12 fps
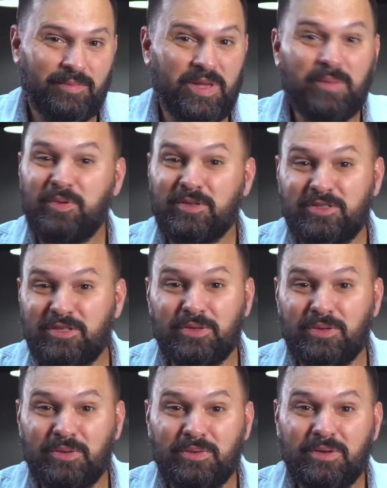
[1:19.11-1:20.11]
People
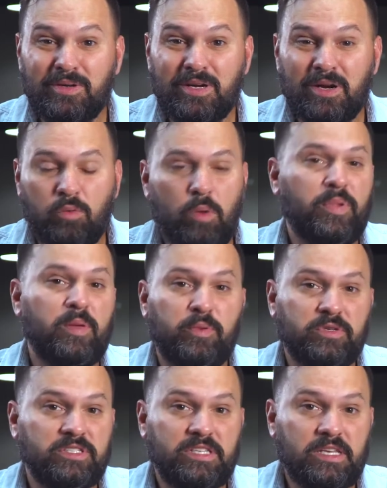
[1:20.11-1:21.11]
do what
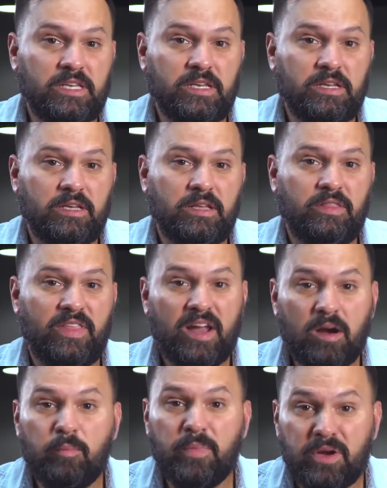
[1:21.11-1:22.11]
people see. They
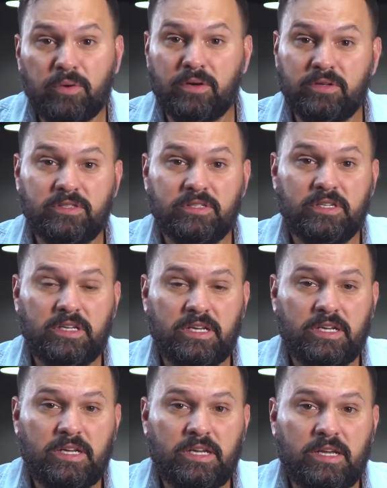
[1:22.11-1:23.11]
are mirrors.
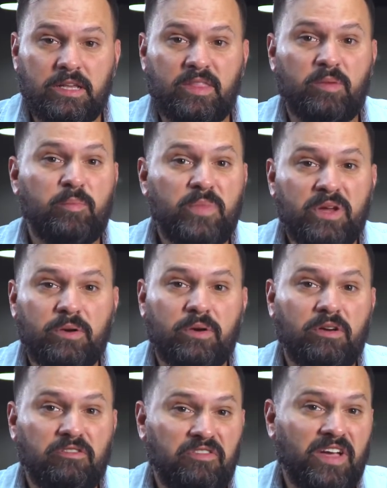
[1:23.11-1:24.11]
The
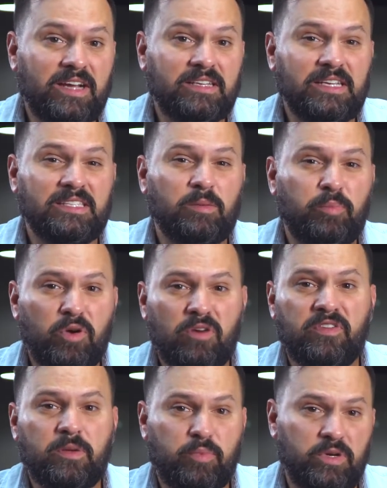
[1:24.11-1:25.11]
mirror effect is a
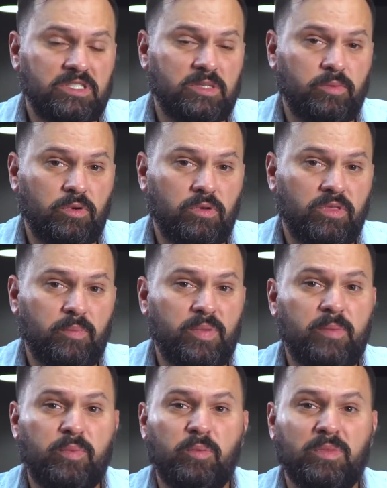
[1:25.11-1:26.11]
perfect principle that
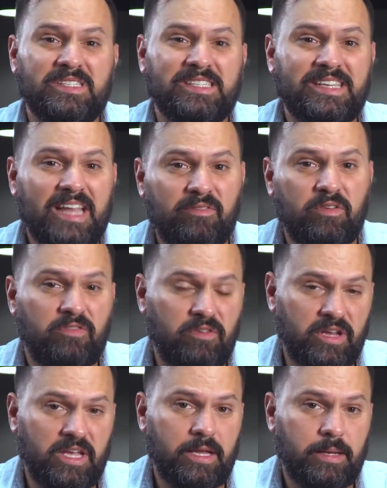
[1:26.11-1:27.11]
people must never
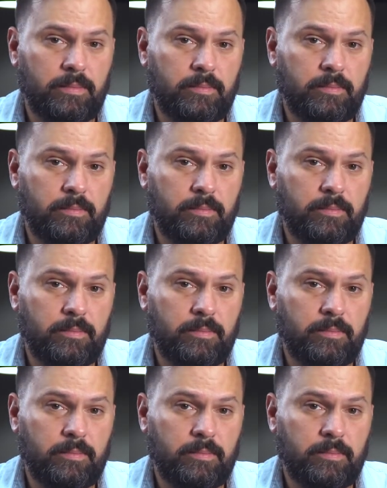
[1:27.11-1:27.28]
forget: